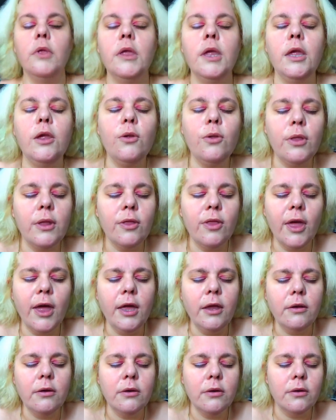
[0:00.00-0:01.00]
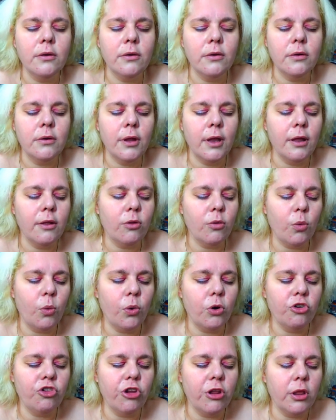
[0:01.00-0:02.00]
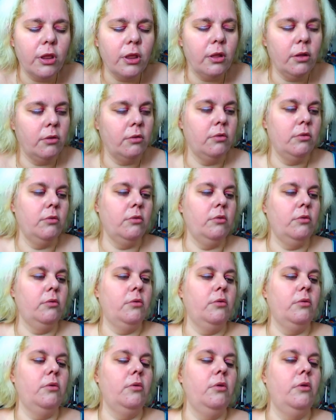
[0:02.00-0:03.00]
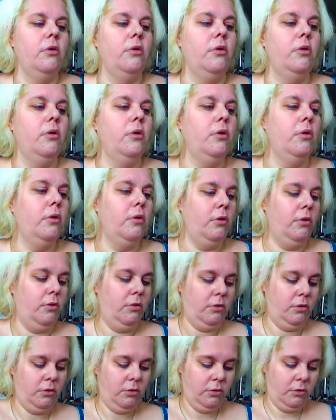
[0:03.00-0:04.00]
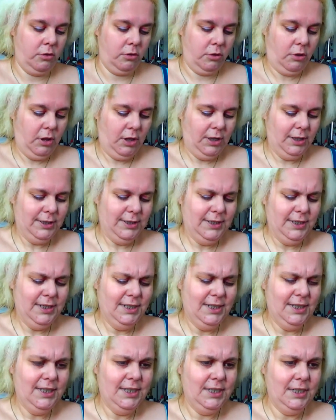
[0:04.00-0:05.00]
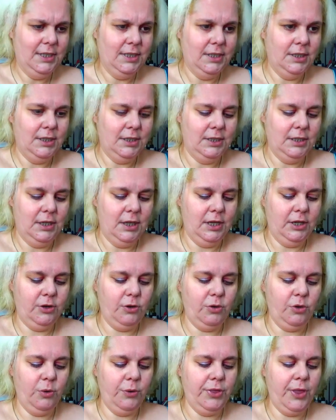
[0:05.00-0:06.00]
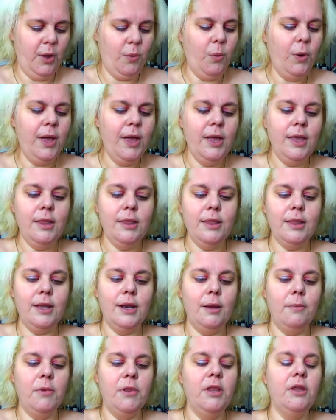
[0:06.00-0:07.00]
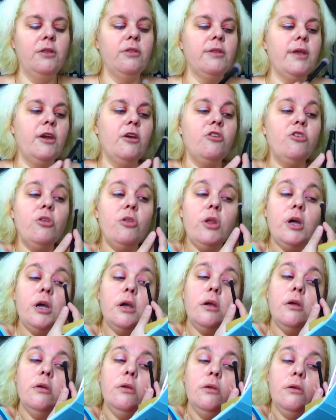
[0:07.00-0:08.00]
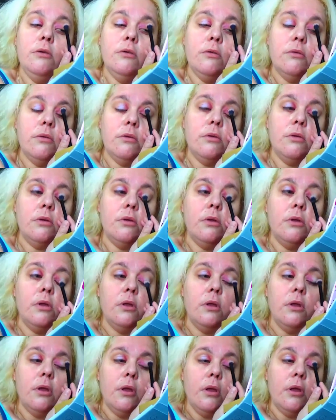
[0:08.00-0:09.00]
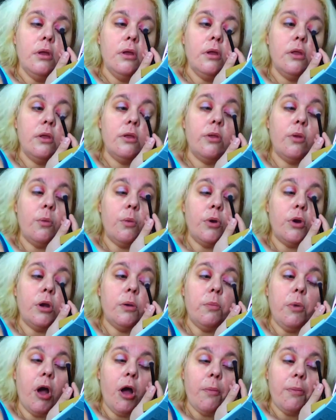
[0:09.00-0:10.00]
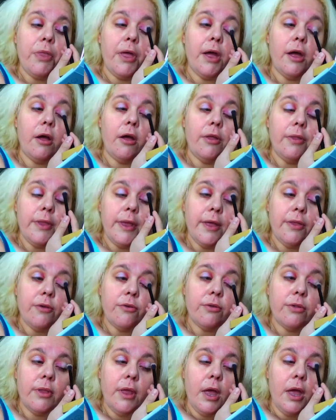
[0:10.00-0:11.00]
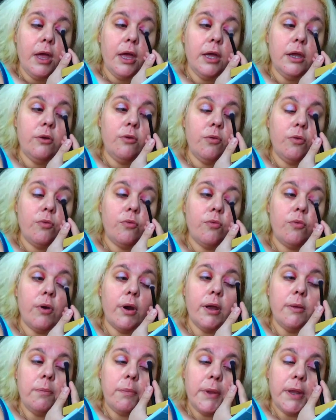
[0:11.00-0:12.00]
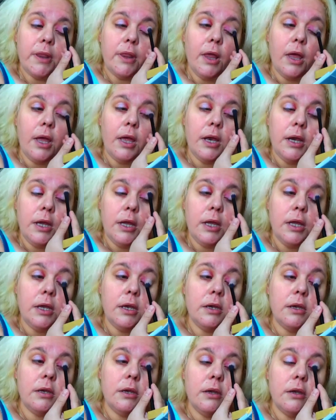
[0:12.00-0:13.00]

Can you see that? That's gorgeous. I don't know what that was, and I'm a little scared to look. So we're going to pop that on the other side, right beside it.